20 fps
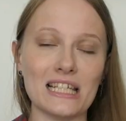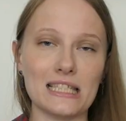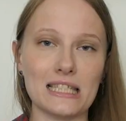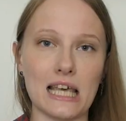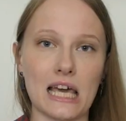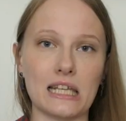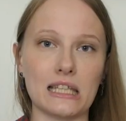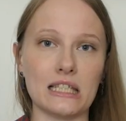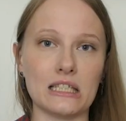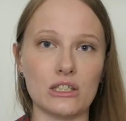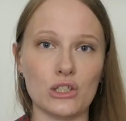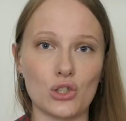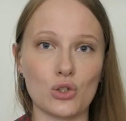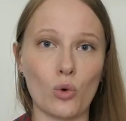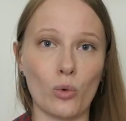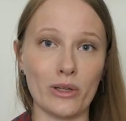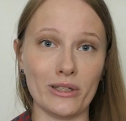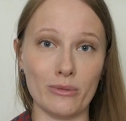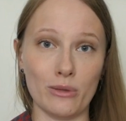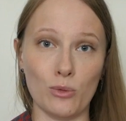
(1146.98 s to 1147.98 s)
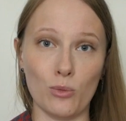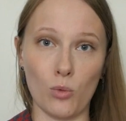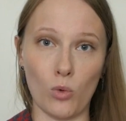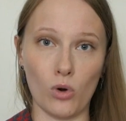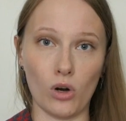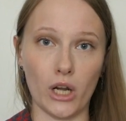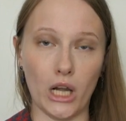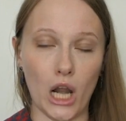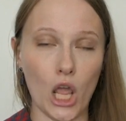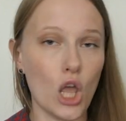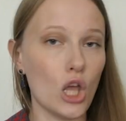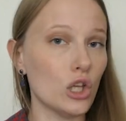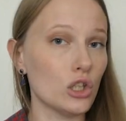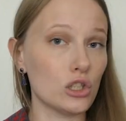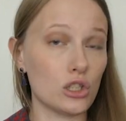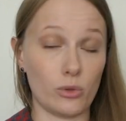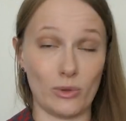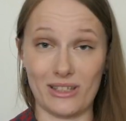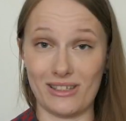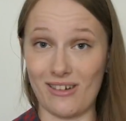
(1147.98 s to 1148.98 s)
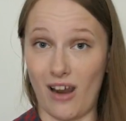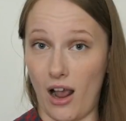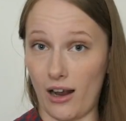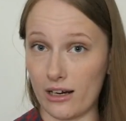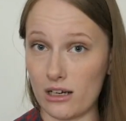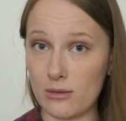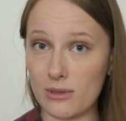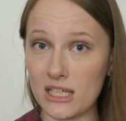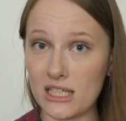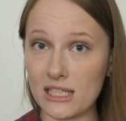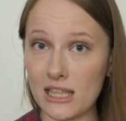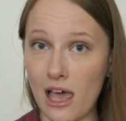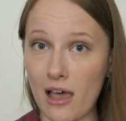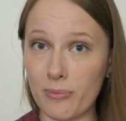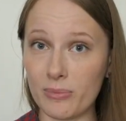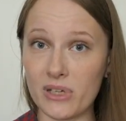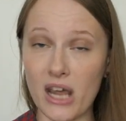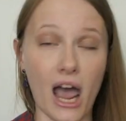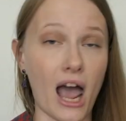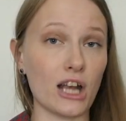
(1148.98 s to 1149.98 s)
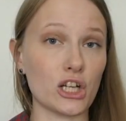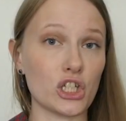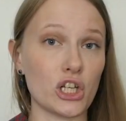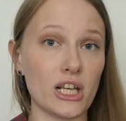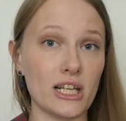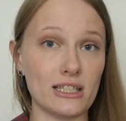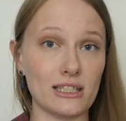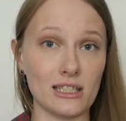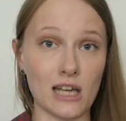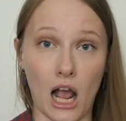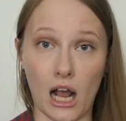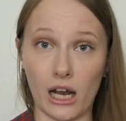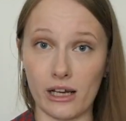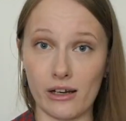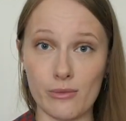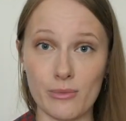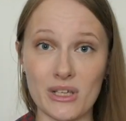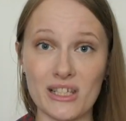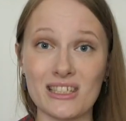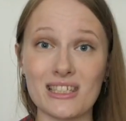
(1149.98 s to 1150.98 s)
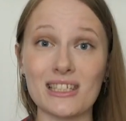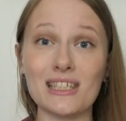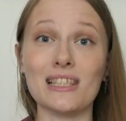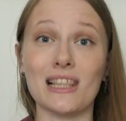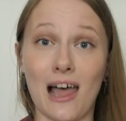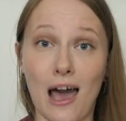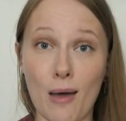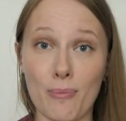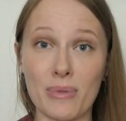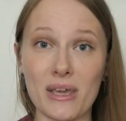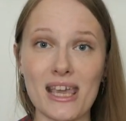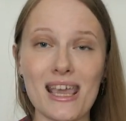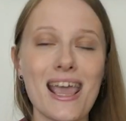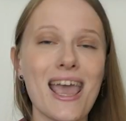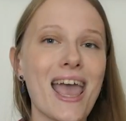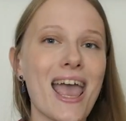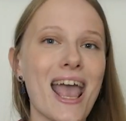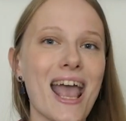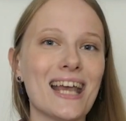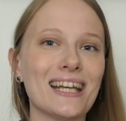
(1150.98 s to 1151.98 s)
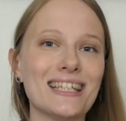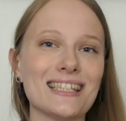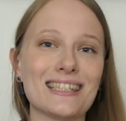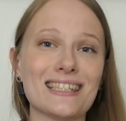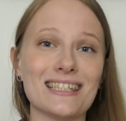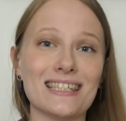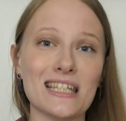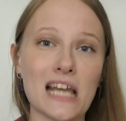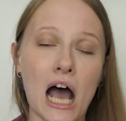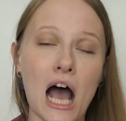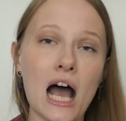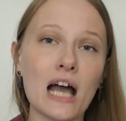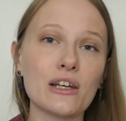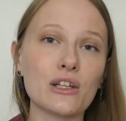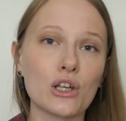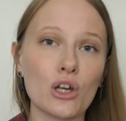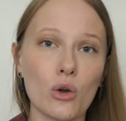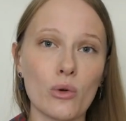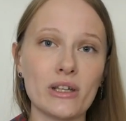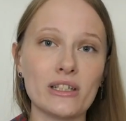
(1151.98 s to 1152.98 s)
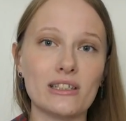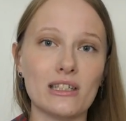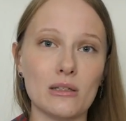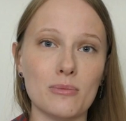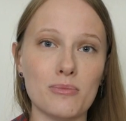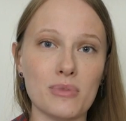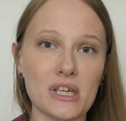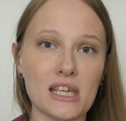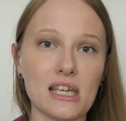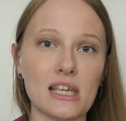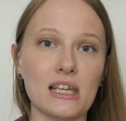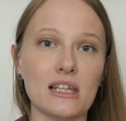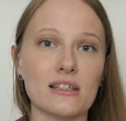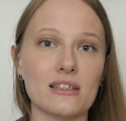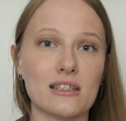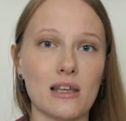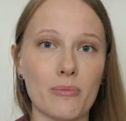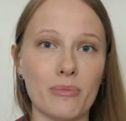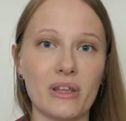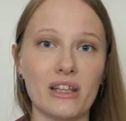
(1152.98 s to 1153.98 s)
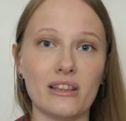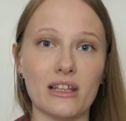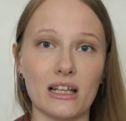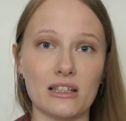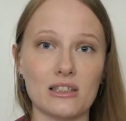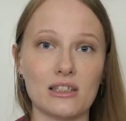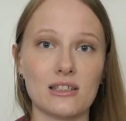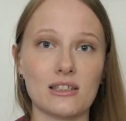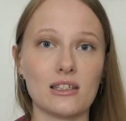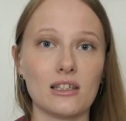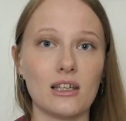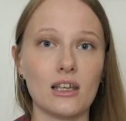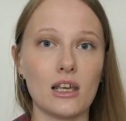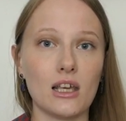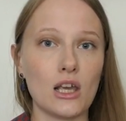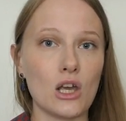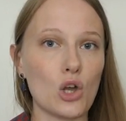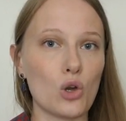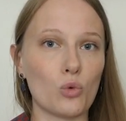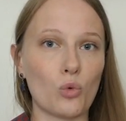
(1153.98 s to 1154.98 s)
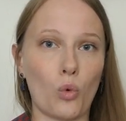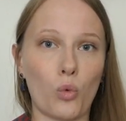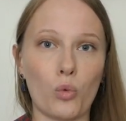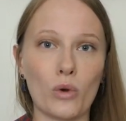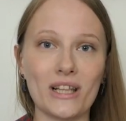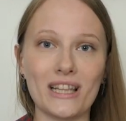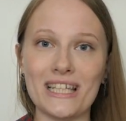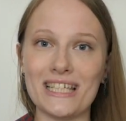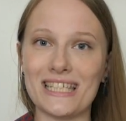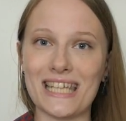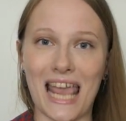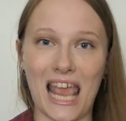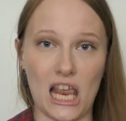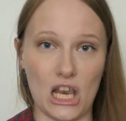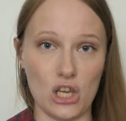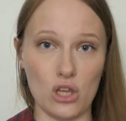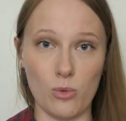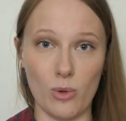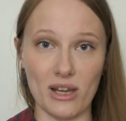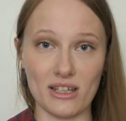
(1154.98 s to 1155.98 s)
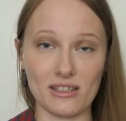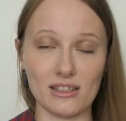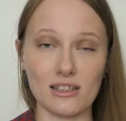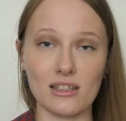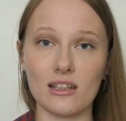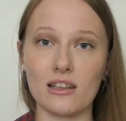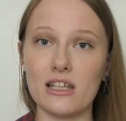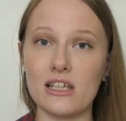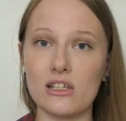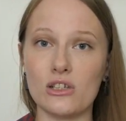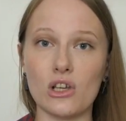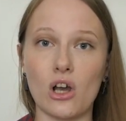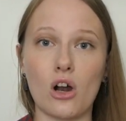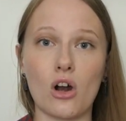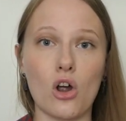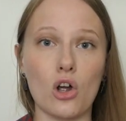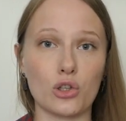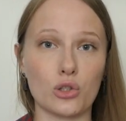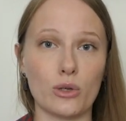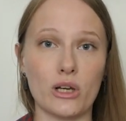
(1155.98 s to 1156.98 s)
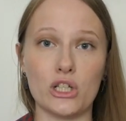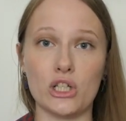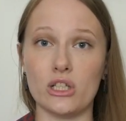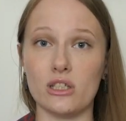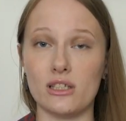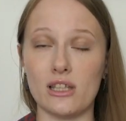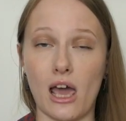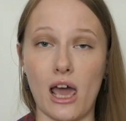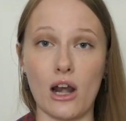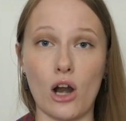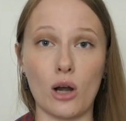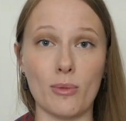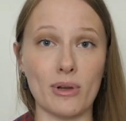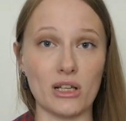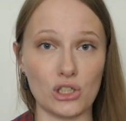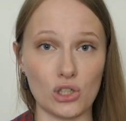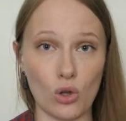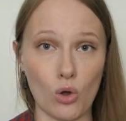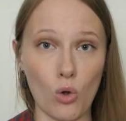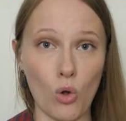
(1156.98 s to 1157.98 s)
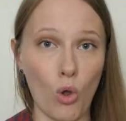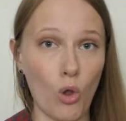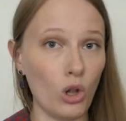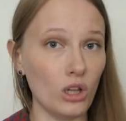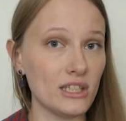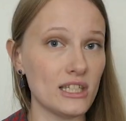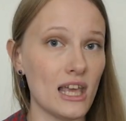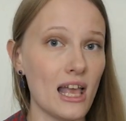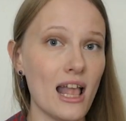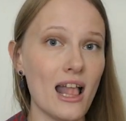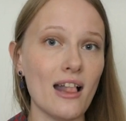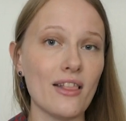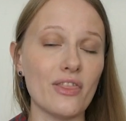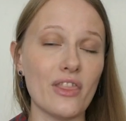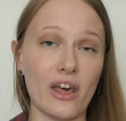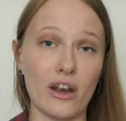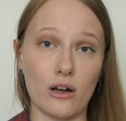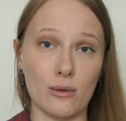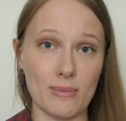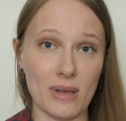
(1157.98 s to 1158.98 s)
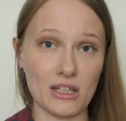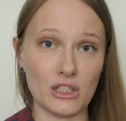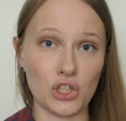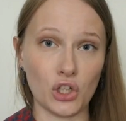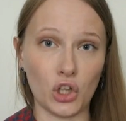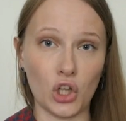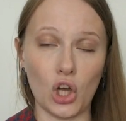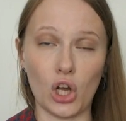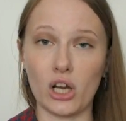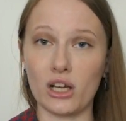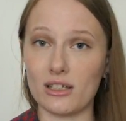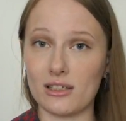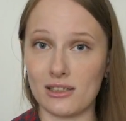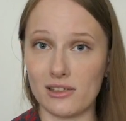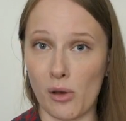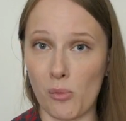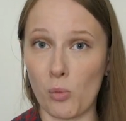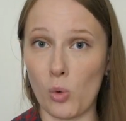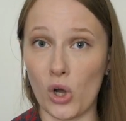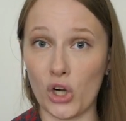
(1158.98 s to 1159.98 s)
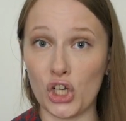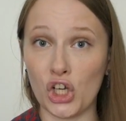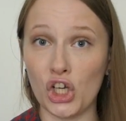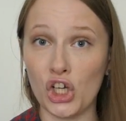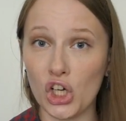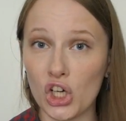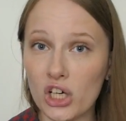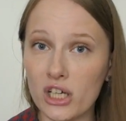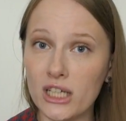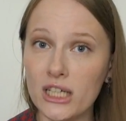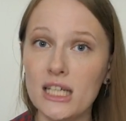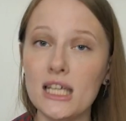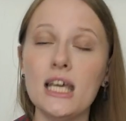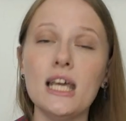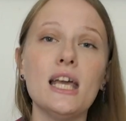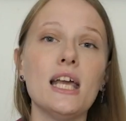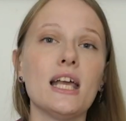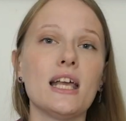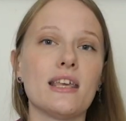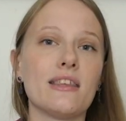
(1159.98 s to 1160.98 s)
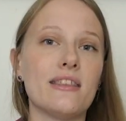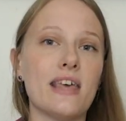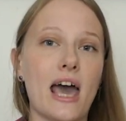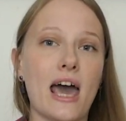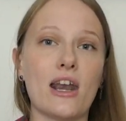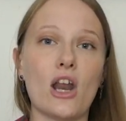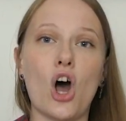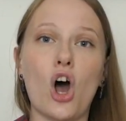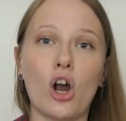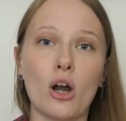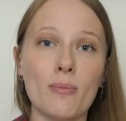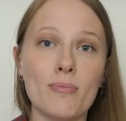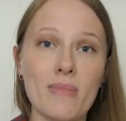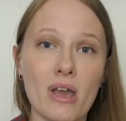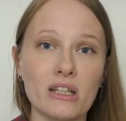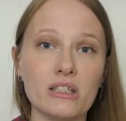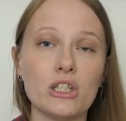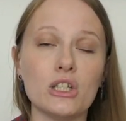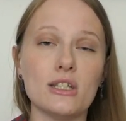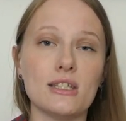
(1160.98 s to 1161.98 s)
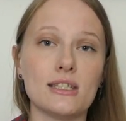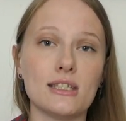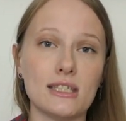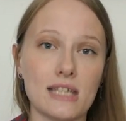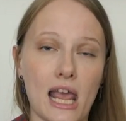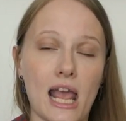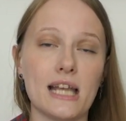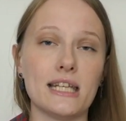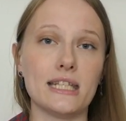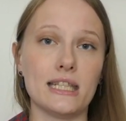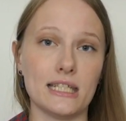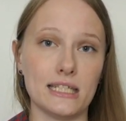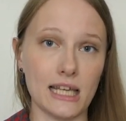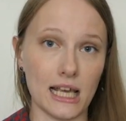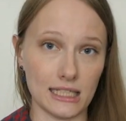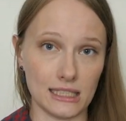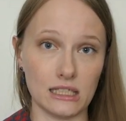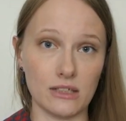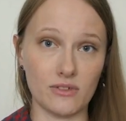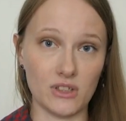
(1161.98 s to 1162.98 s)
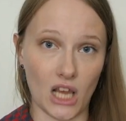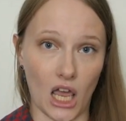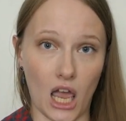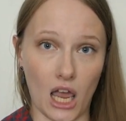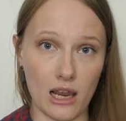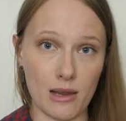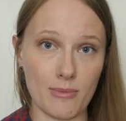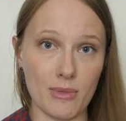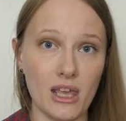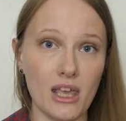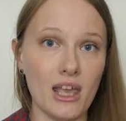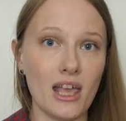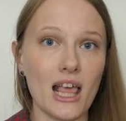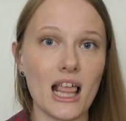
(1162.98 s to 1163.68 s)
is that this is going to be worn. So it's not going to be slapdash, it's not going to be sloppy, and it's not going to be something that's really tenuous. These are alterations that are meant to hold, that are meant to look somewhat good, that are meant to stand the test of time.